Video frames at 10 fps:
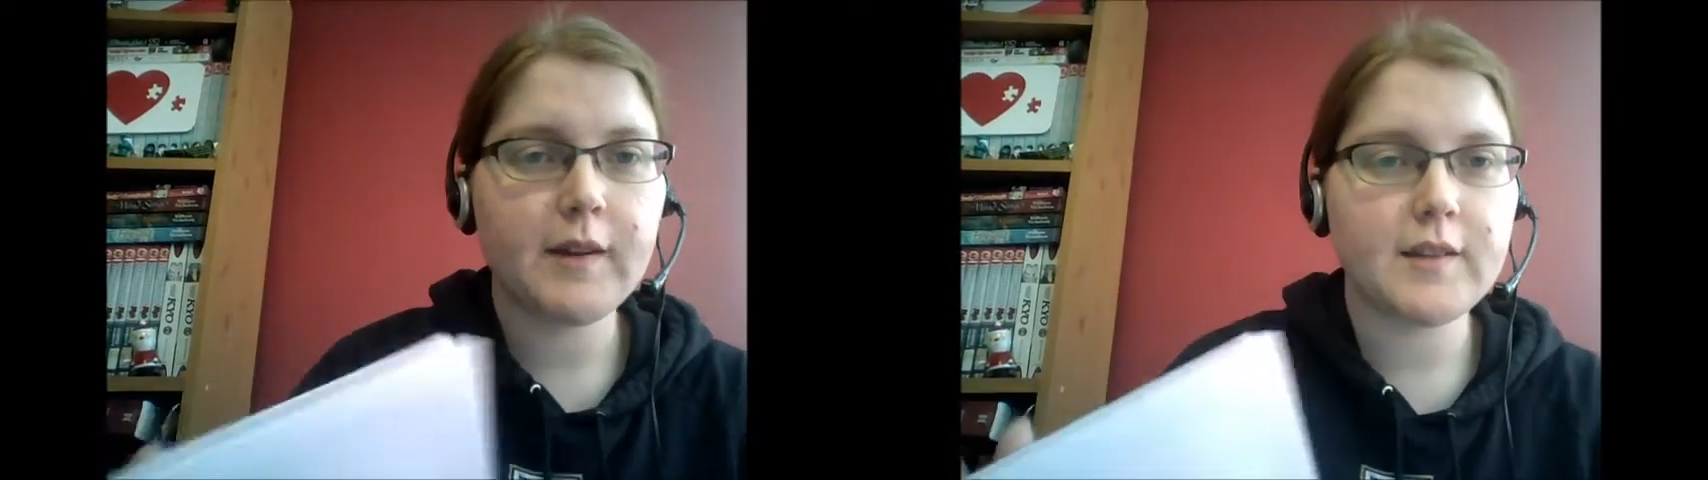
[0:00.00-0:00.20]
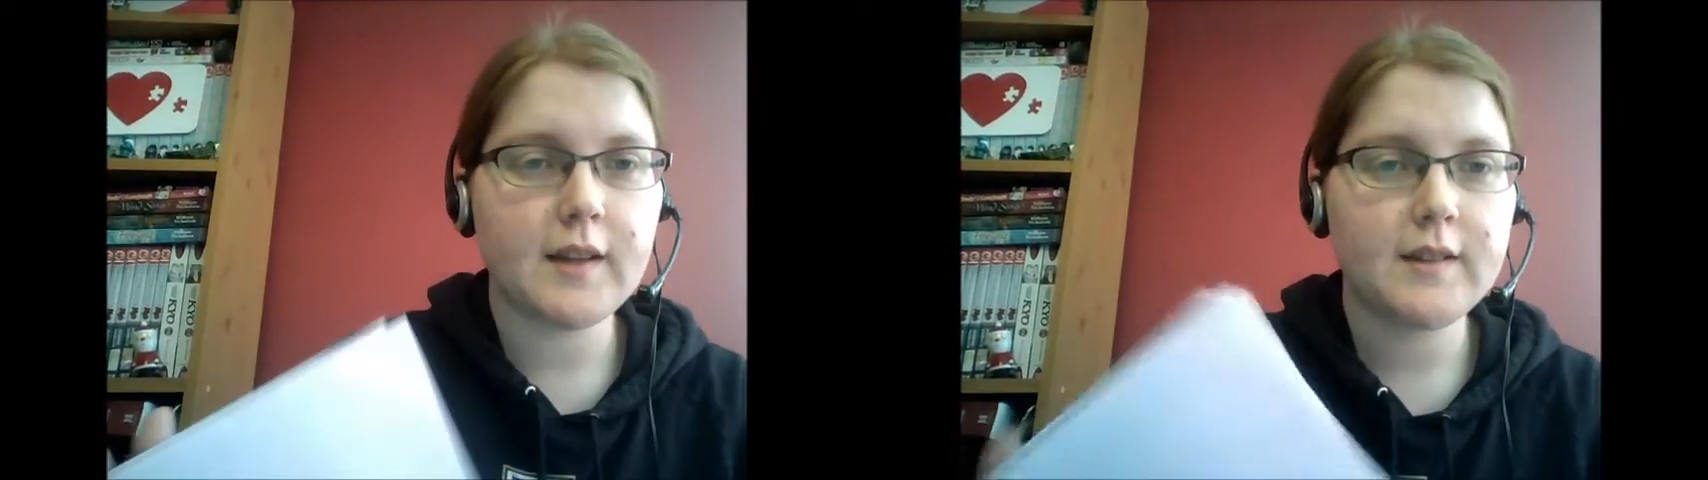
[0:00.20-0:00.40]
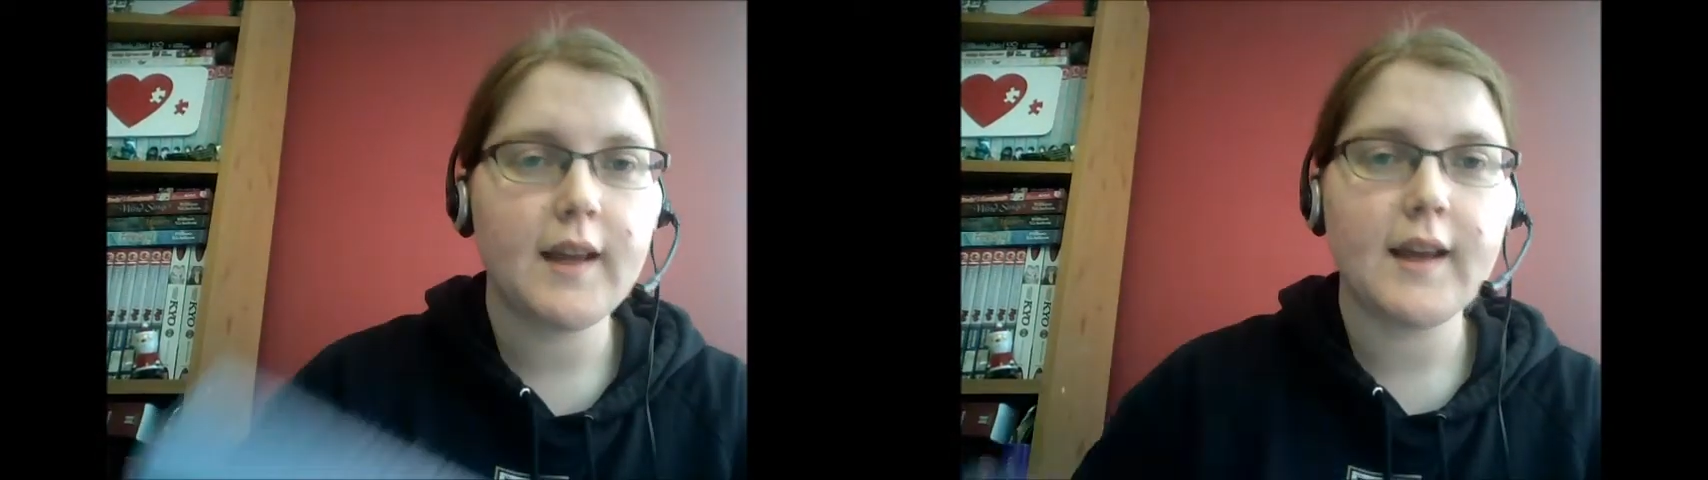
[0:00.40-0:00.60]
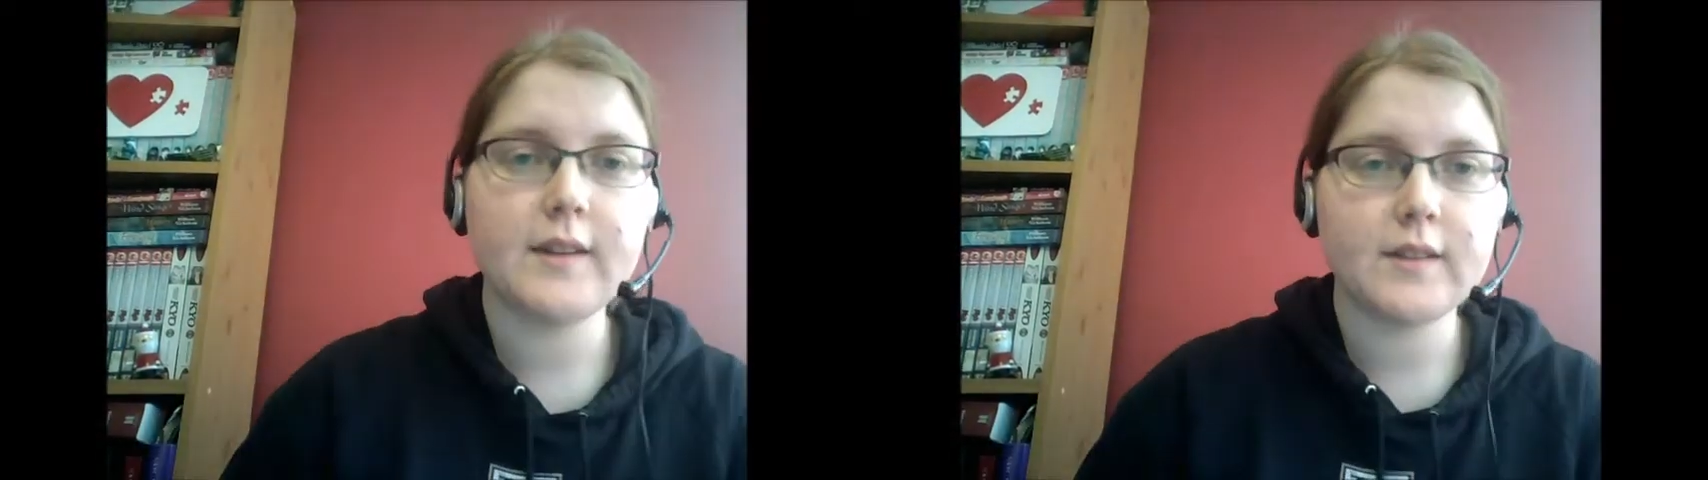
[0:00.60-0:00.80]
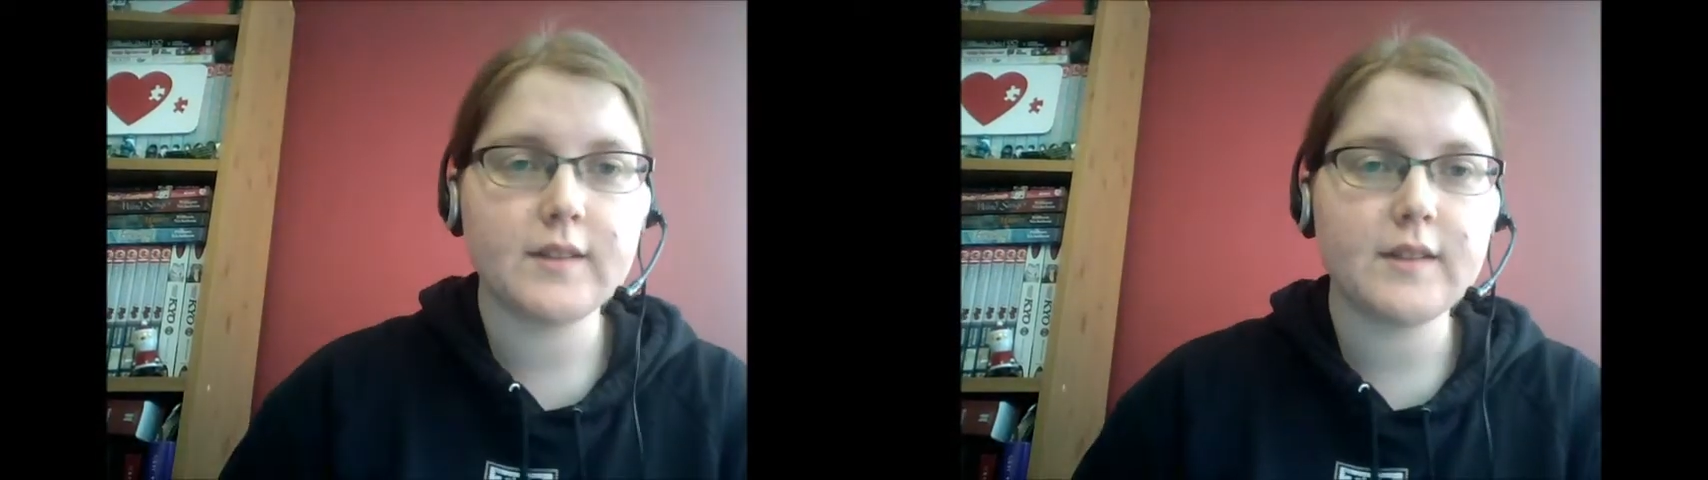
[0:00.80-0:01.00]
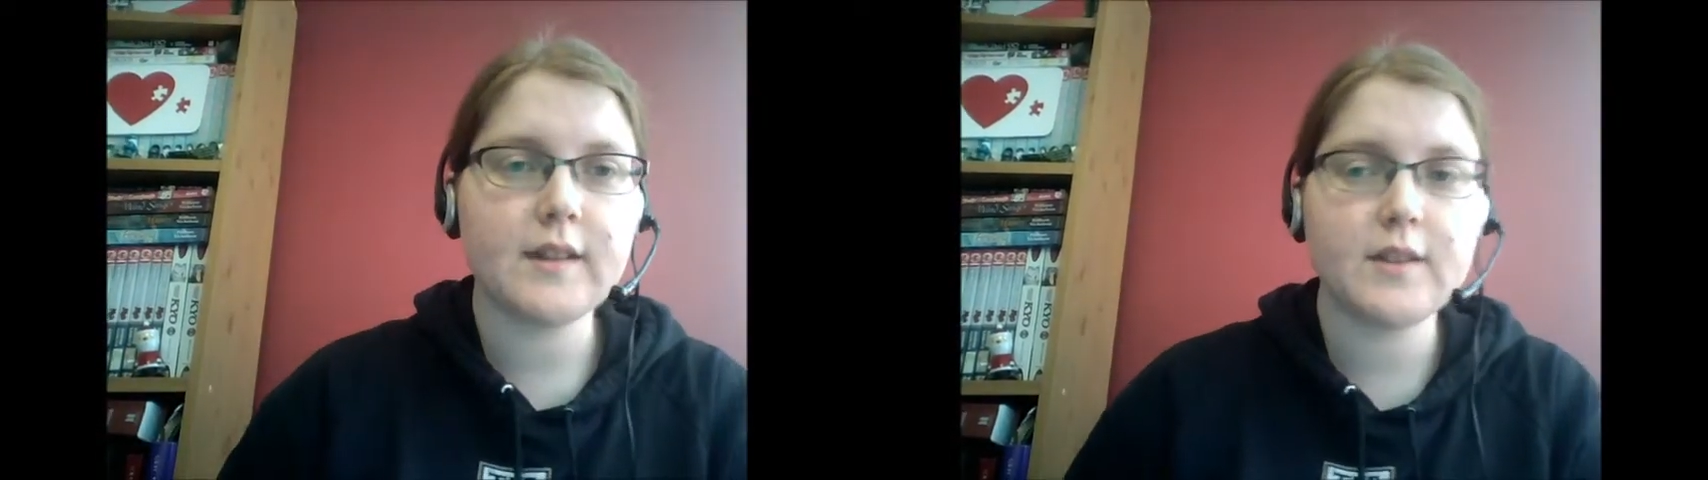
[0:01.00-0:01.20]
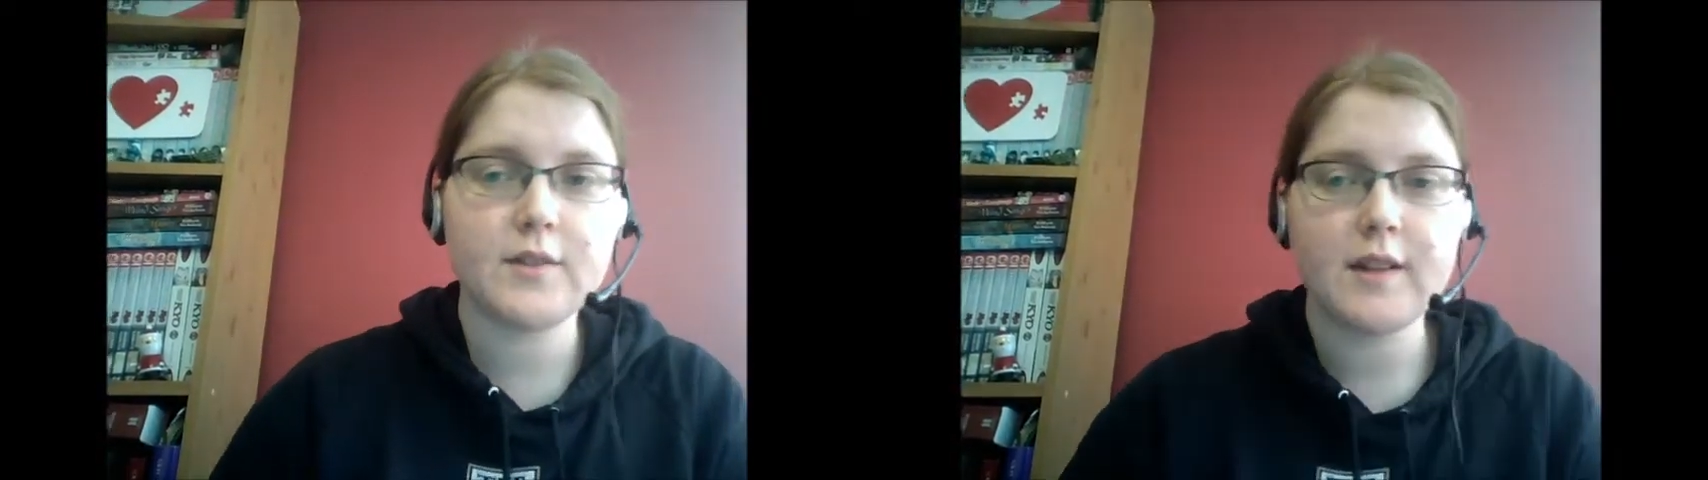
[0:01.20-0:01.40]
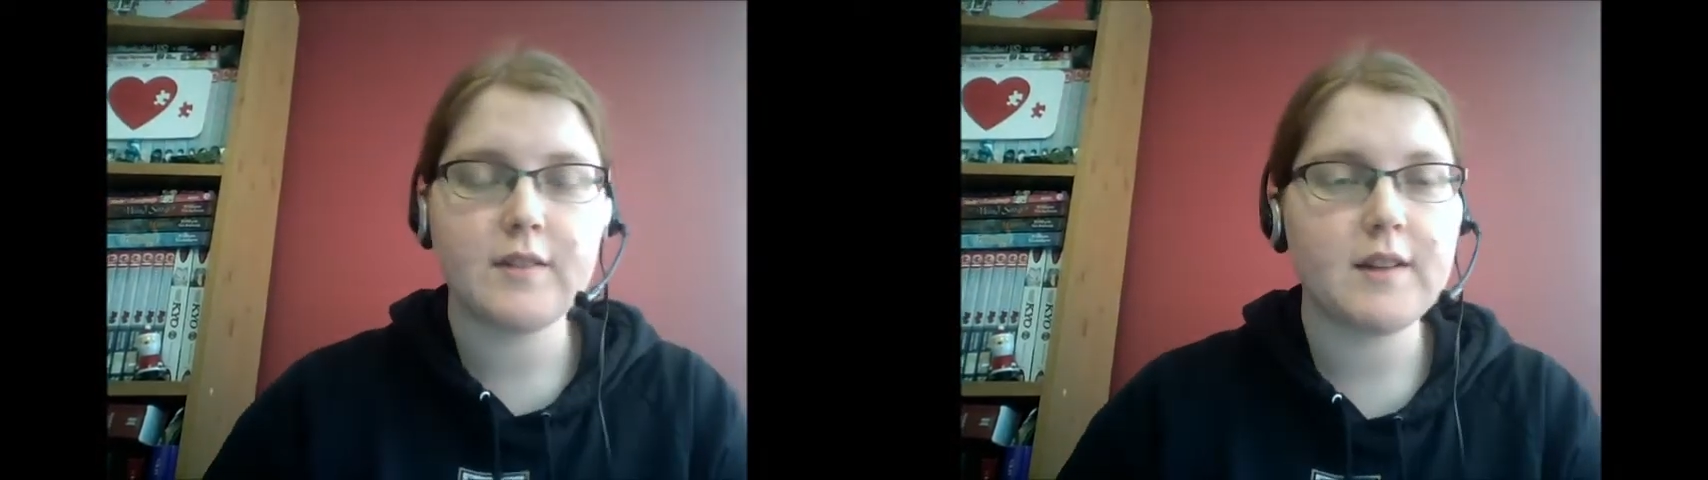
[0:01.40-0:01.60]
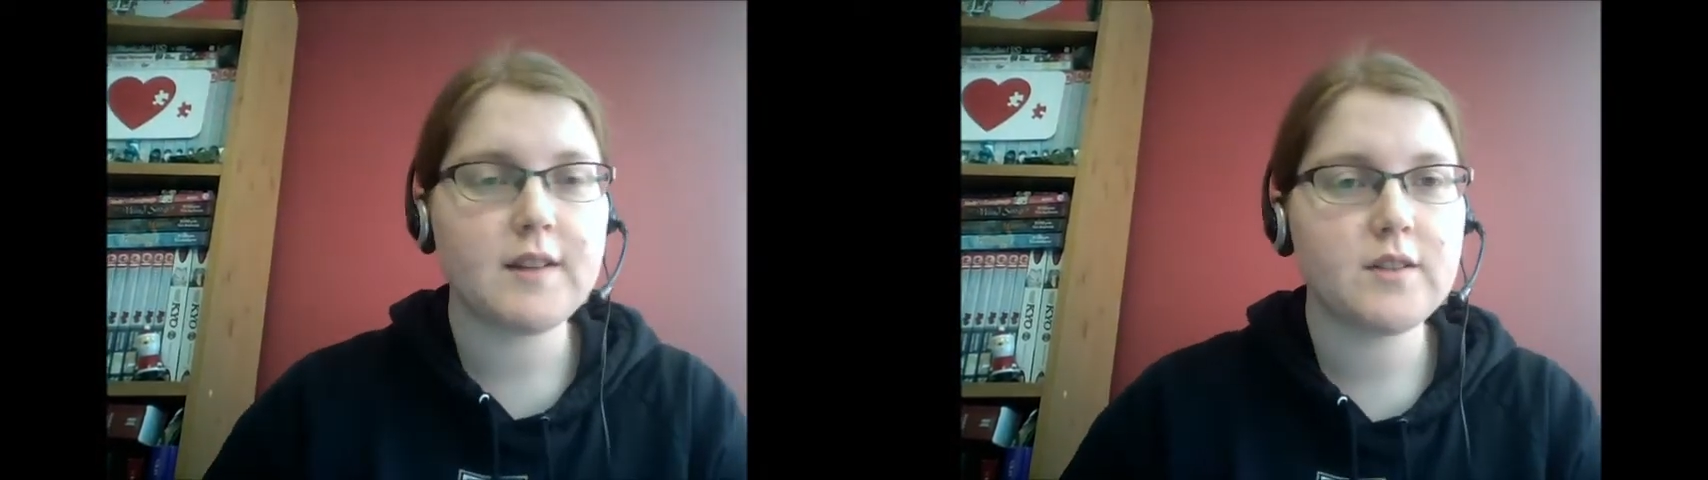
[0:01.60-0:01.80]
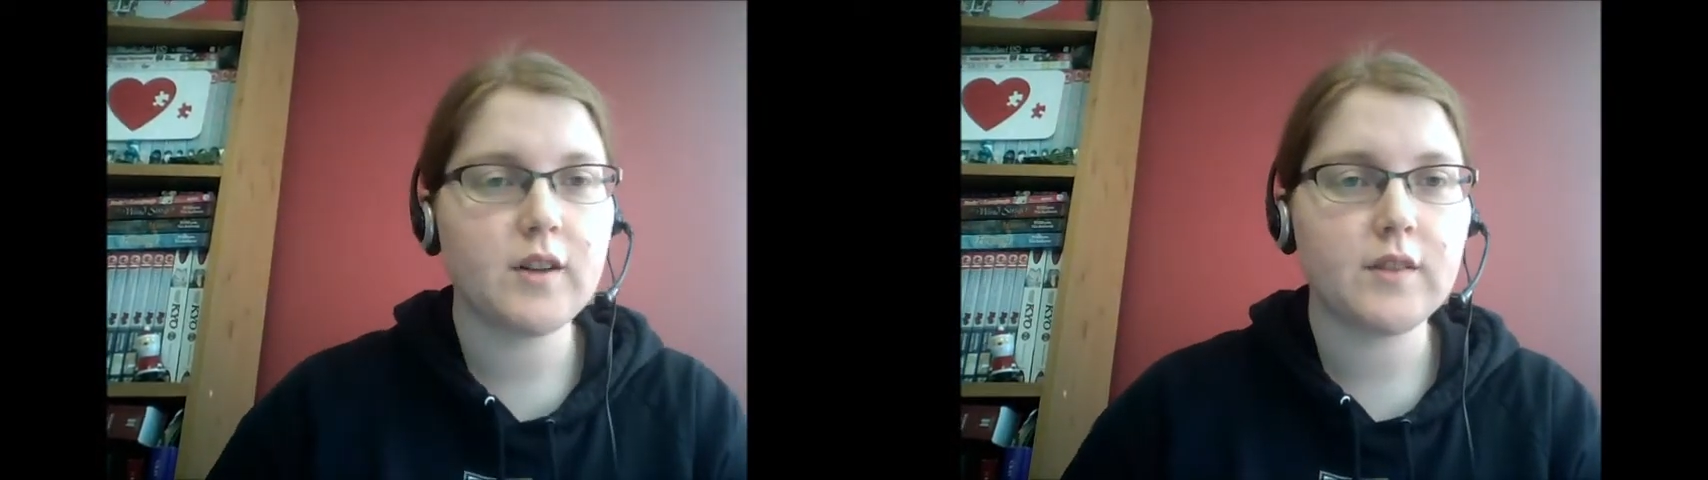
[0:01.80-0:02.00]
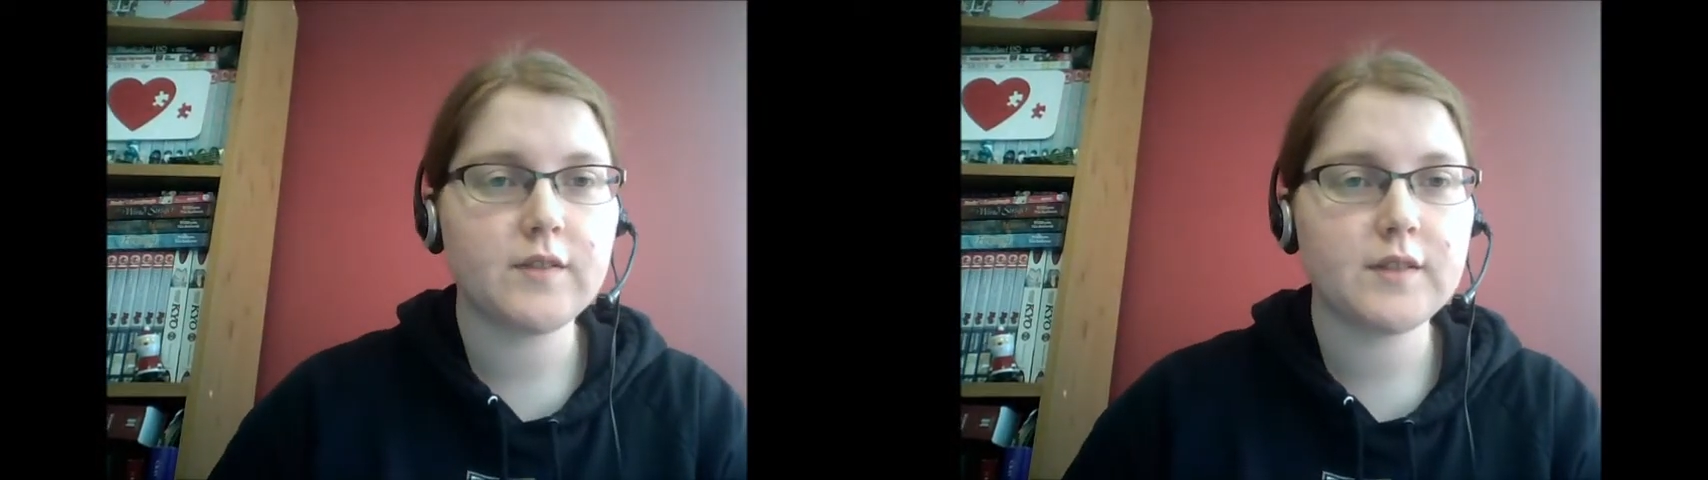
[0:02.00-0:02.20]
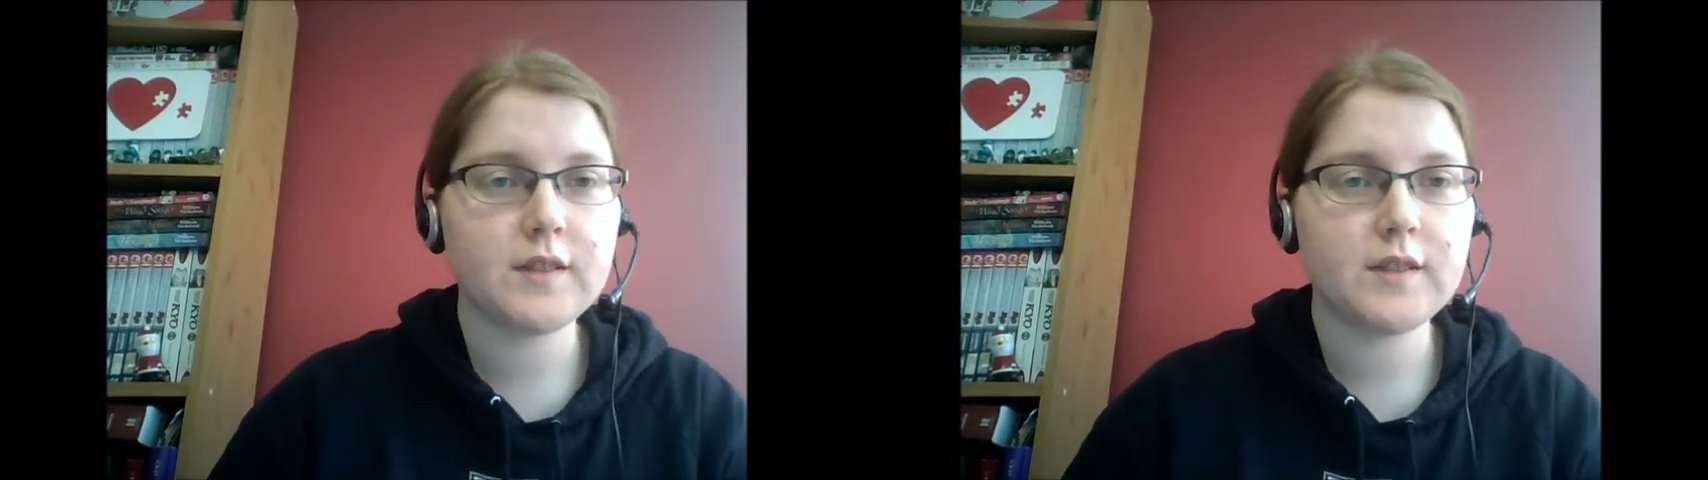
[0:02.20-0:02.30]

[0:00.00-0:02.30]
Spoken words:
chatelaine on is really soft,